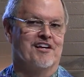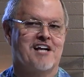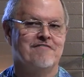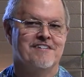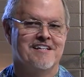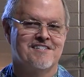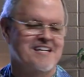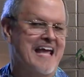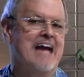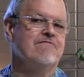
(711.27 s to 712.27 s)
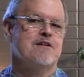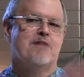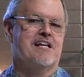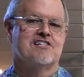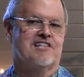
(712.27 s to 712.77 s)
Covenant and
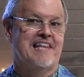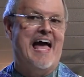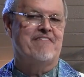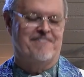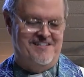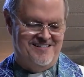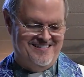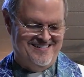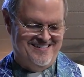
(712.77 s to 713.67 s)
everybody is laughing.